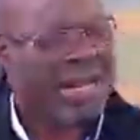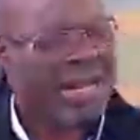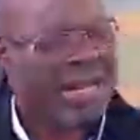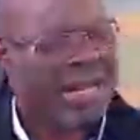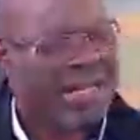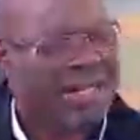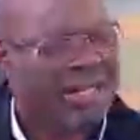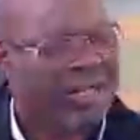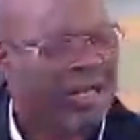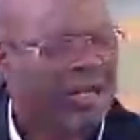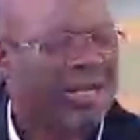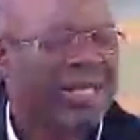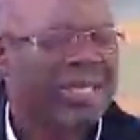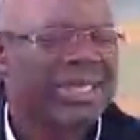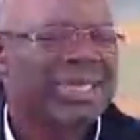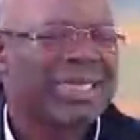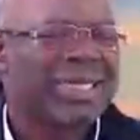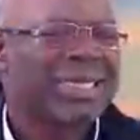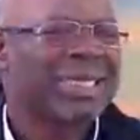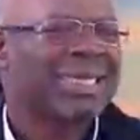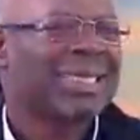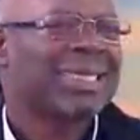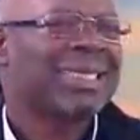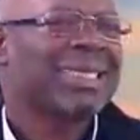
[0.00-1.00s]
Koli,
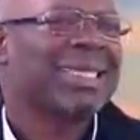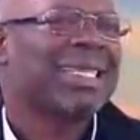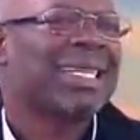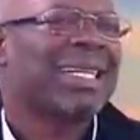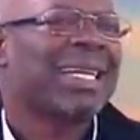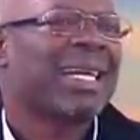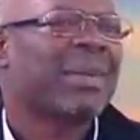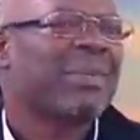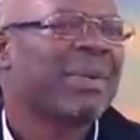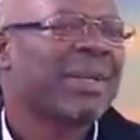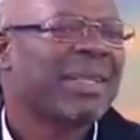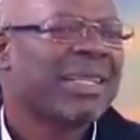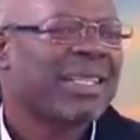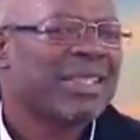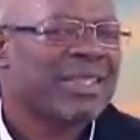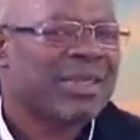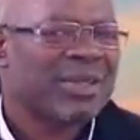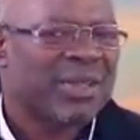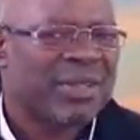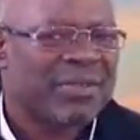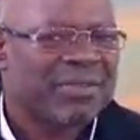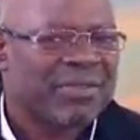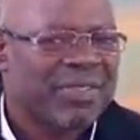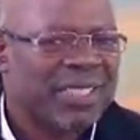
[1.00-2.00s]
capital has
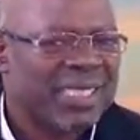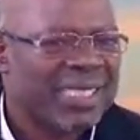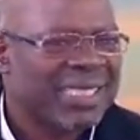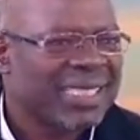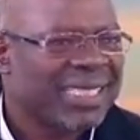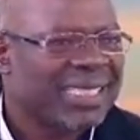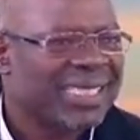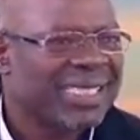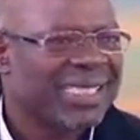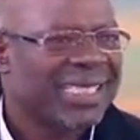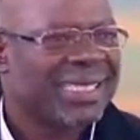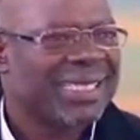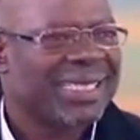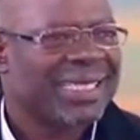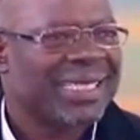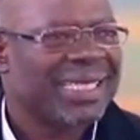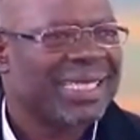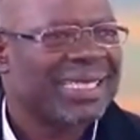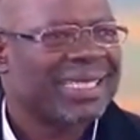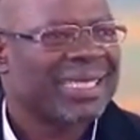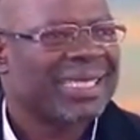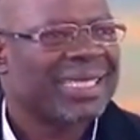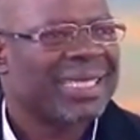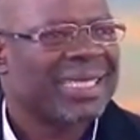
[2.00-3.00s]
no vested
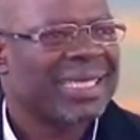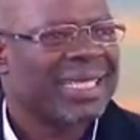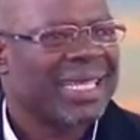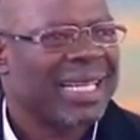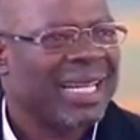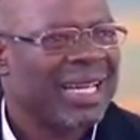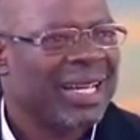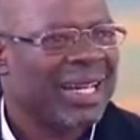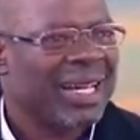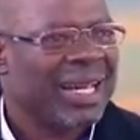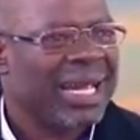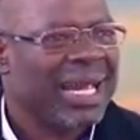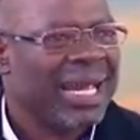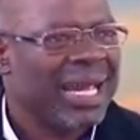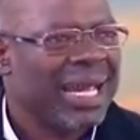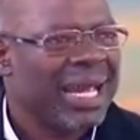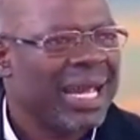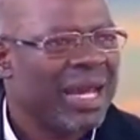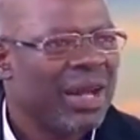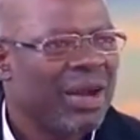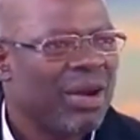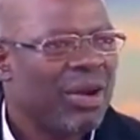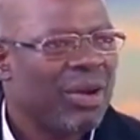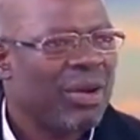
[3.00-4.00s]
interest
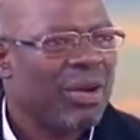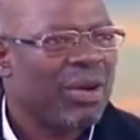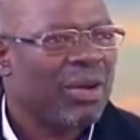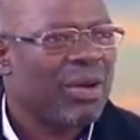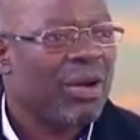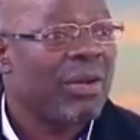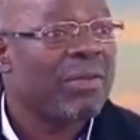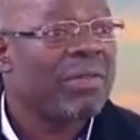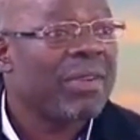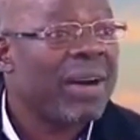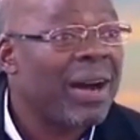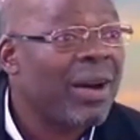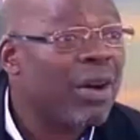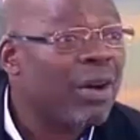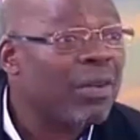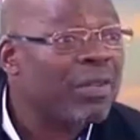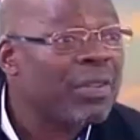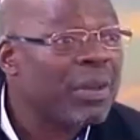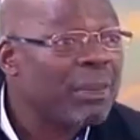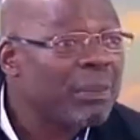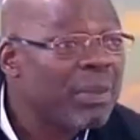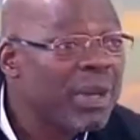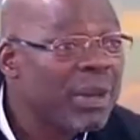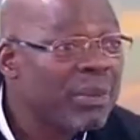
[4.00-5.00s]
of
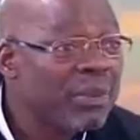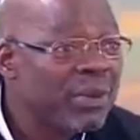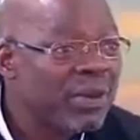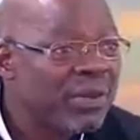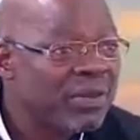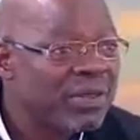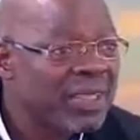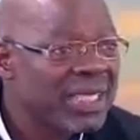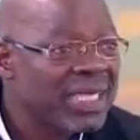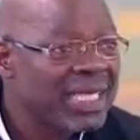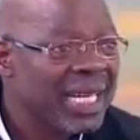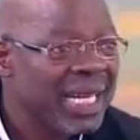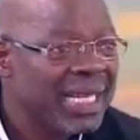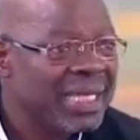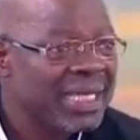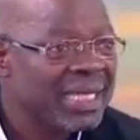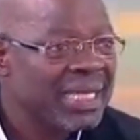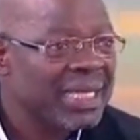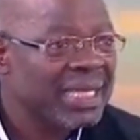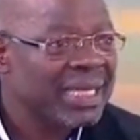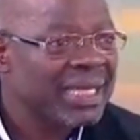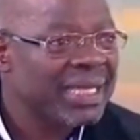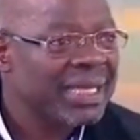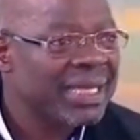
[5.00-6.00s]
the people of this
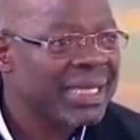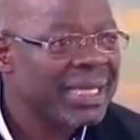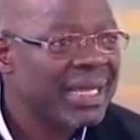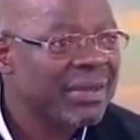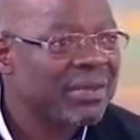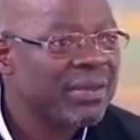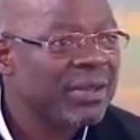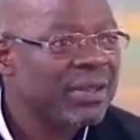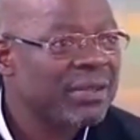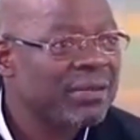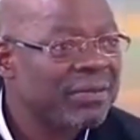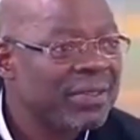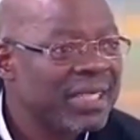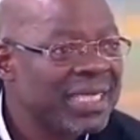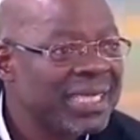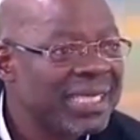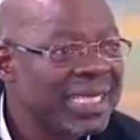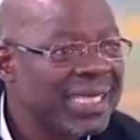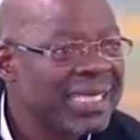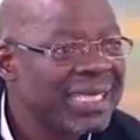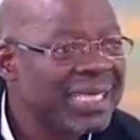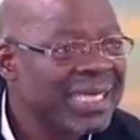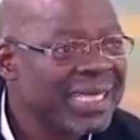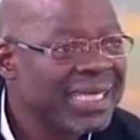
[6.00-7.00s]
country. They've got
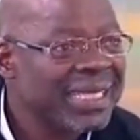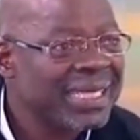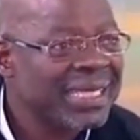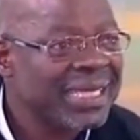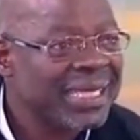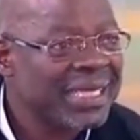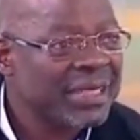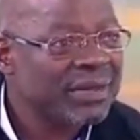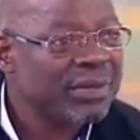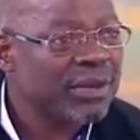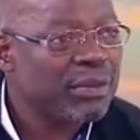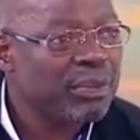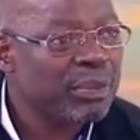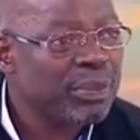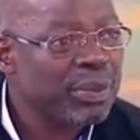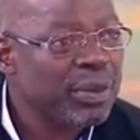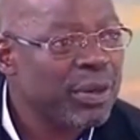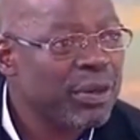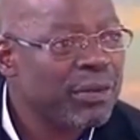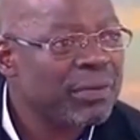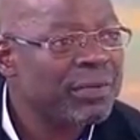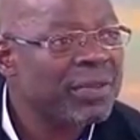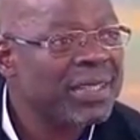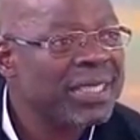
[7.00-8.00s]
vested interest for
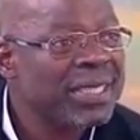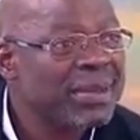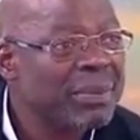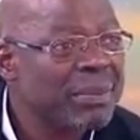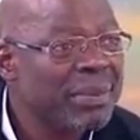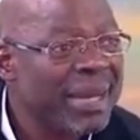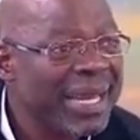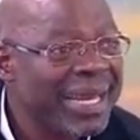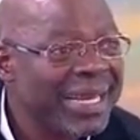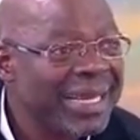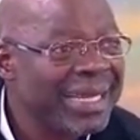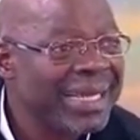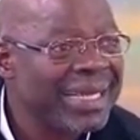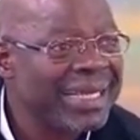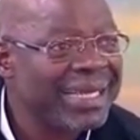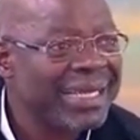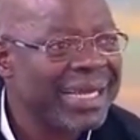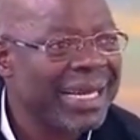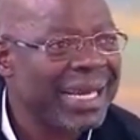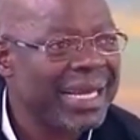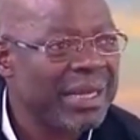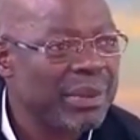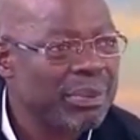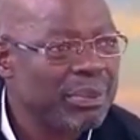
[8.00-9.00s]
profit making
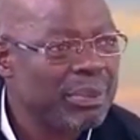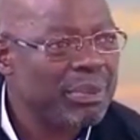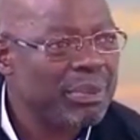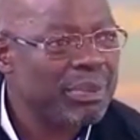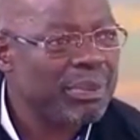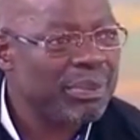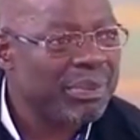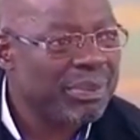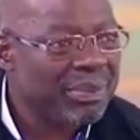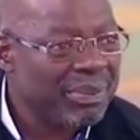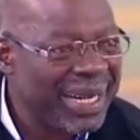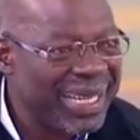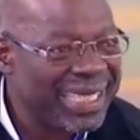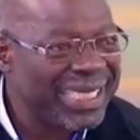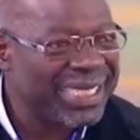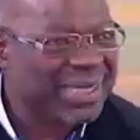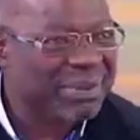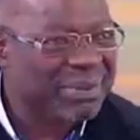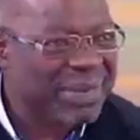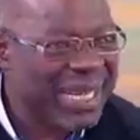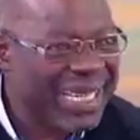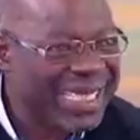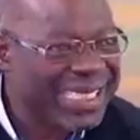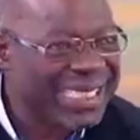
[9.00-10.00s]
and
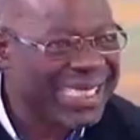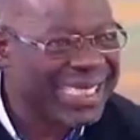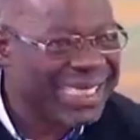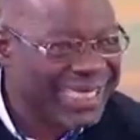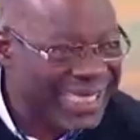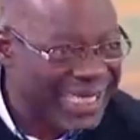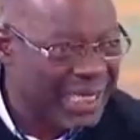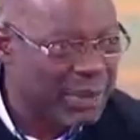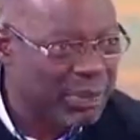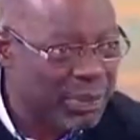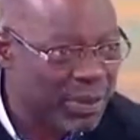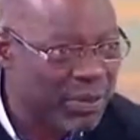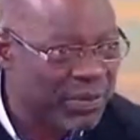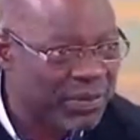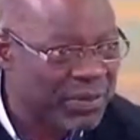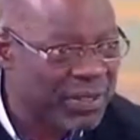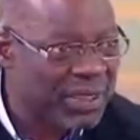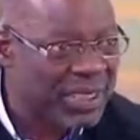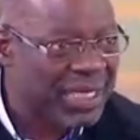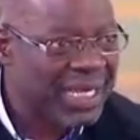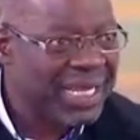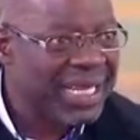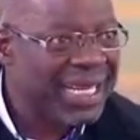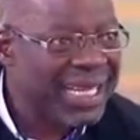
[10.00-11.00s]
maximizing that
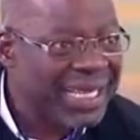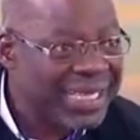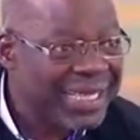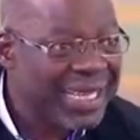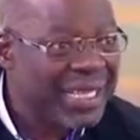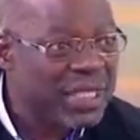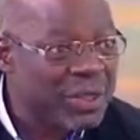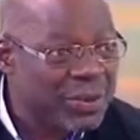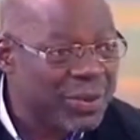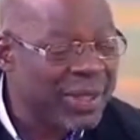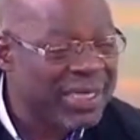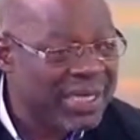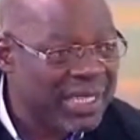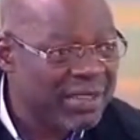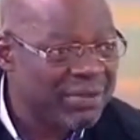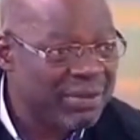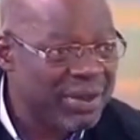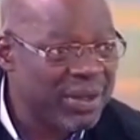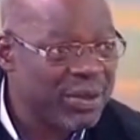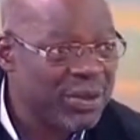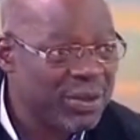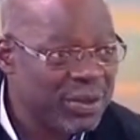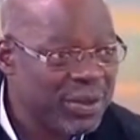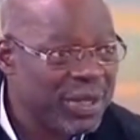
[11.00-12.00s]
profit. That's what they've
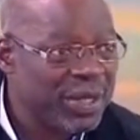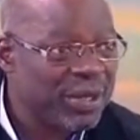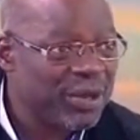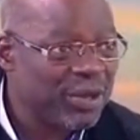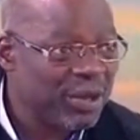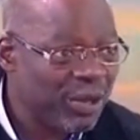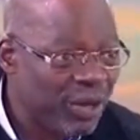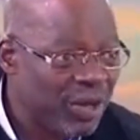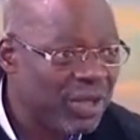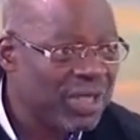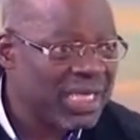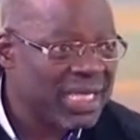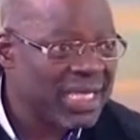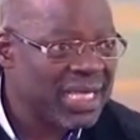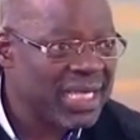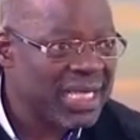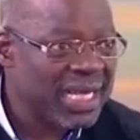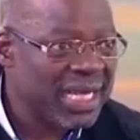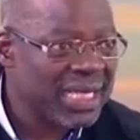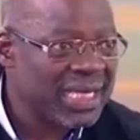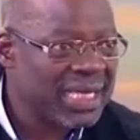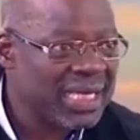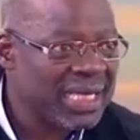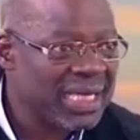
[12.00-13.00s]
been doing all these
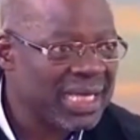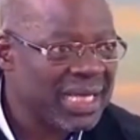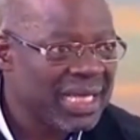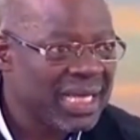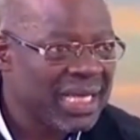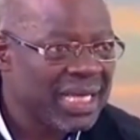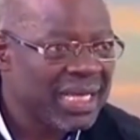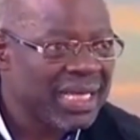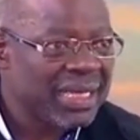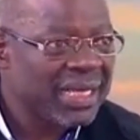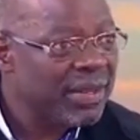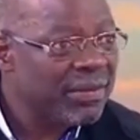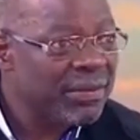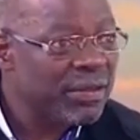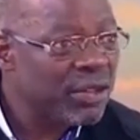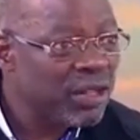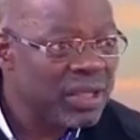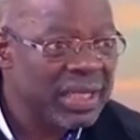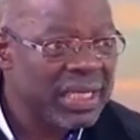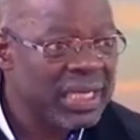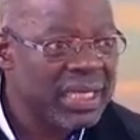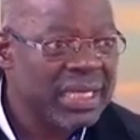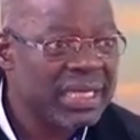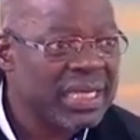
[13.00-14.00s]
years. They have
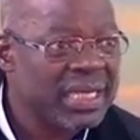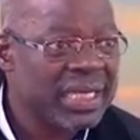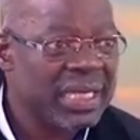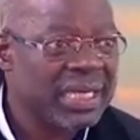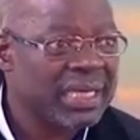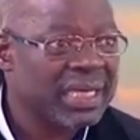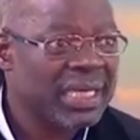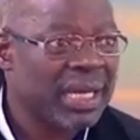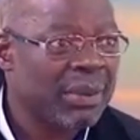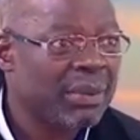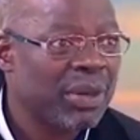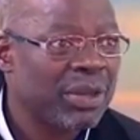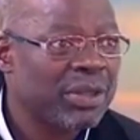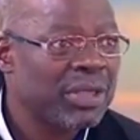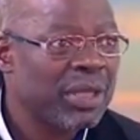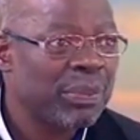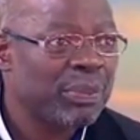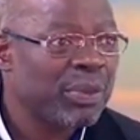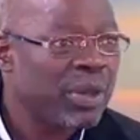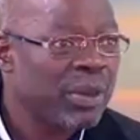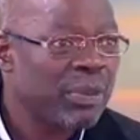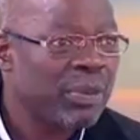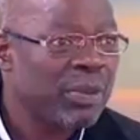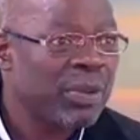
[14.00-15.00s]
no interest about the
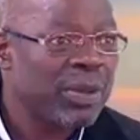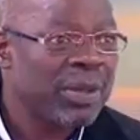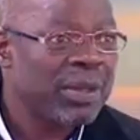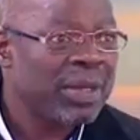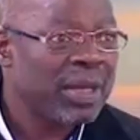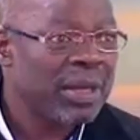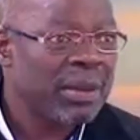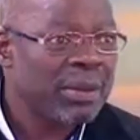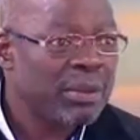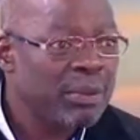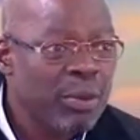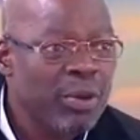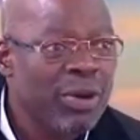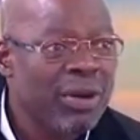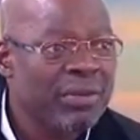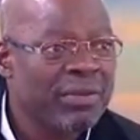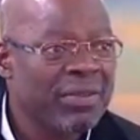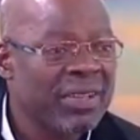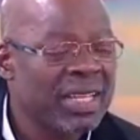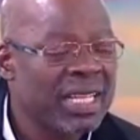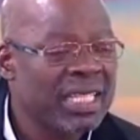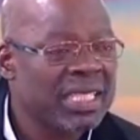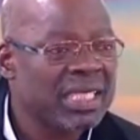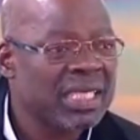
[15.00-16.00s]
people in poor
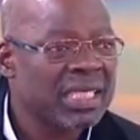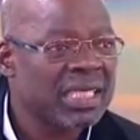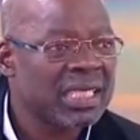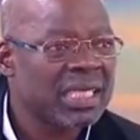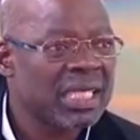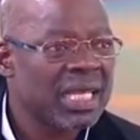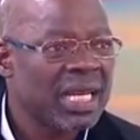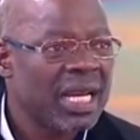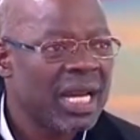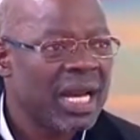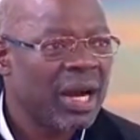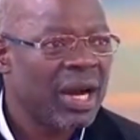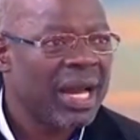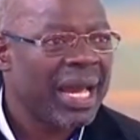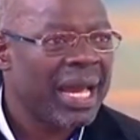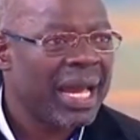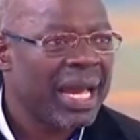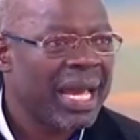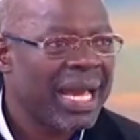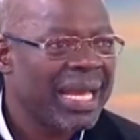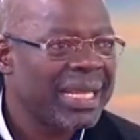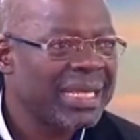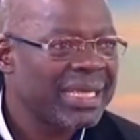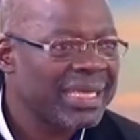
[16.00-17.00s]
villages
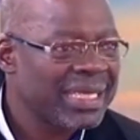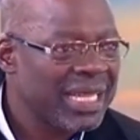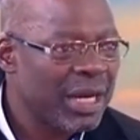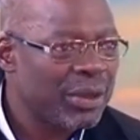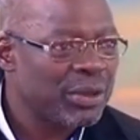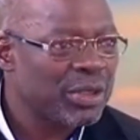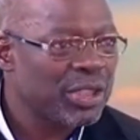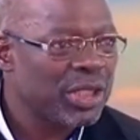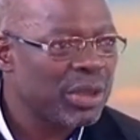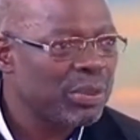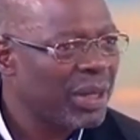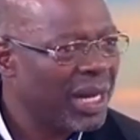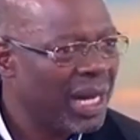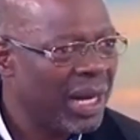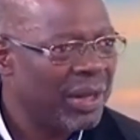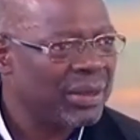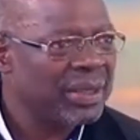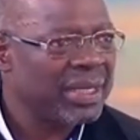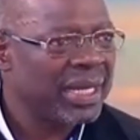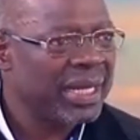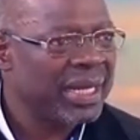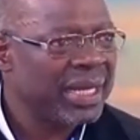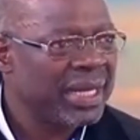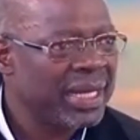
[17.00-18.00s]
and township, how
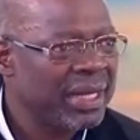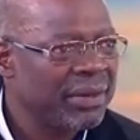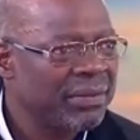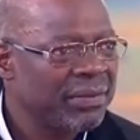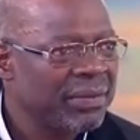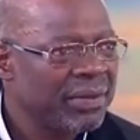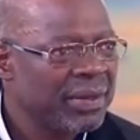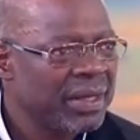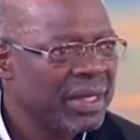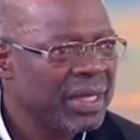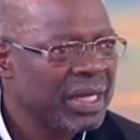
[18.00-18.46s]
they live.